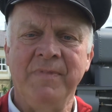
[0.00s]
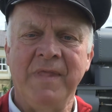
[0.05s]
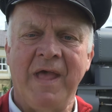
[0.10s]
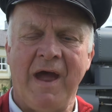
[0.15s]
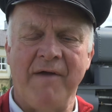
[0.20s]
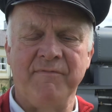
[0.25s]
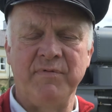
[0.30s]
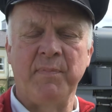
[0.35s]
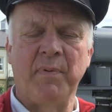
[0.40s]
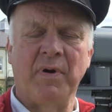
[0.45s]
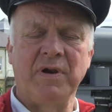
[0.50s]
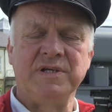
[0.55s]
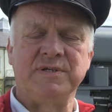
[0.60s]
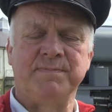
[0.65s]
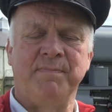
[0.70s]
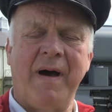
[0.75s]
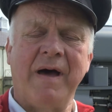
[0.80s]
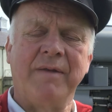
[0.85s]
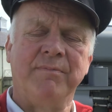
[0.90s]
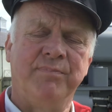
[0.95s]
everybody's
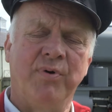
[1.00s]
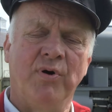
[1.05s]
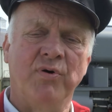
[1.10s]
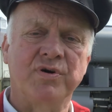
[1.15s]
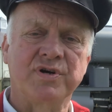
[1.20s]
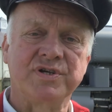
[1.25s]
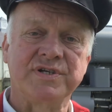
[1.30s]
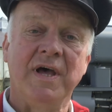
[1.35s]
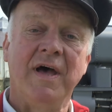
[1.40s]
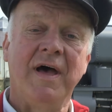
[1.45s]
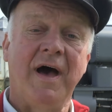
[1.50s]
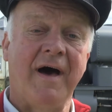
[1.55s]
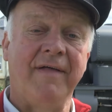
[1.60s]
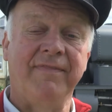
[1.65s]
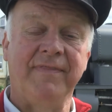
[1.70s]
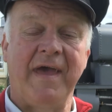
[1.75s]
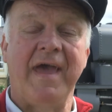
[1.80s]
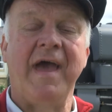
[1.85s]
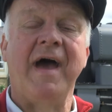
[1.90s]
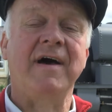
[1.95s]
bad books,
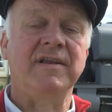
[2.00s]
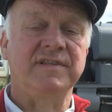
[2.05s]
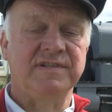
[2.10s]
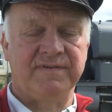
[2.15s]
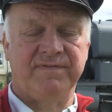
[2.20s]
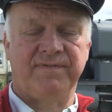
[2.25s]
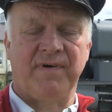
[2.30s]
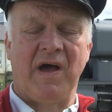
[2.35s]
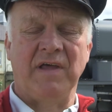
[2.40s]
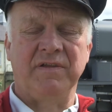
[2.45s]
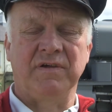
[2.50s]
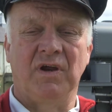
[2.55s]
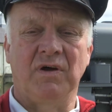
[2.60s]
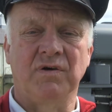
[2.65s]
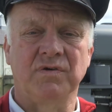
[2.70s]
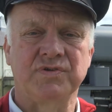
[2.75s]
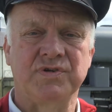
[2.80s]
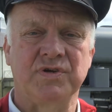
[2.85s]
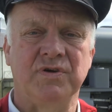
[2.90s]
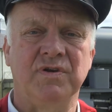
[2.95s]
and they had to find an
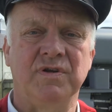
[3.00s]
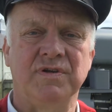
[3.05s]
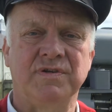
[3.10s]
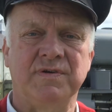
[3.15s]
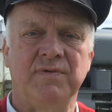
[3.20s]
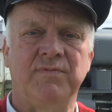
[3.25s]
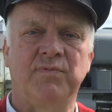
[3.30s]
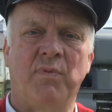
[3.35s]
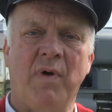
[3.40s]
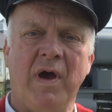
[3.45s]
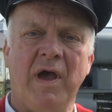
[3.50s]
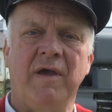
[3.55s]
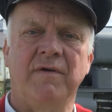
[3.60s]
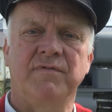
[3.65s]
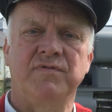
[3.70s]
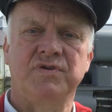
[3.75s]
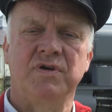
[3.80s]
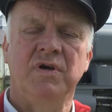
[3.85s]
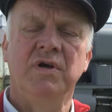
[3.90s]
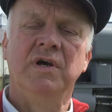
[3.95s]
alternative way
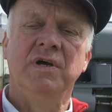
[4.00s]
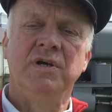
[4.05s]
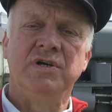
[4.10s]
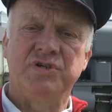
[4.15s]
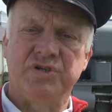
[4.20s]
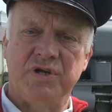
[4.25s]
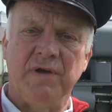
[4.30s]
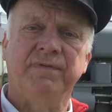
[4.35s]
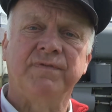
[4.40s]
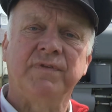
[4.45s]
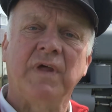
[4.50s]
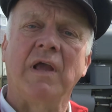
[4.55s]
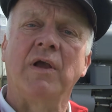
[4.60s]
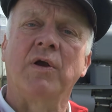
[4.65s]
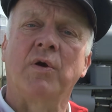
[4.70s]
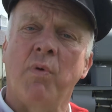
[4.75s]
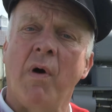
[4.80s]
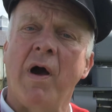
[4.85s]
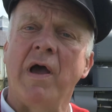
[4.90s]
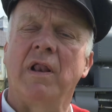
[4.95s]
of
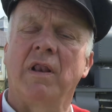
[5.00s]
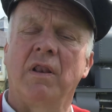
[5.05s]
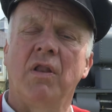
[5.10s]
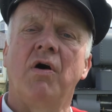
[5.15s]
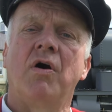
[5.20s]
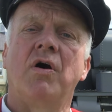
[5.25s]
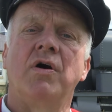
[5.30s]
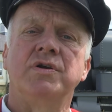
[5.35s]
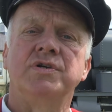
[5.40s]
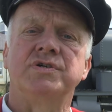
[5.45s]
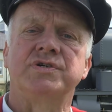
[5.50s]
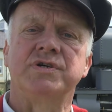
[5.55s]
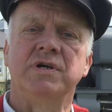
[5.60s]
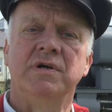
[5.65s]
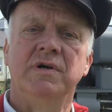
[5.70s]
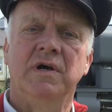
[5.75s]
shifting quite large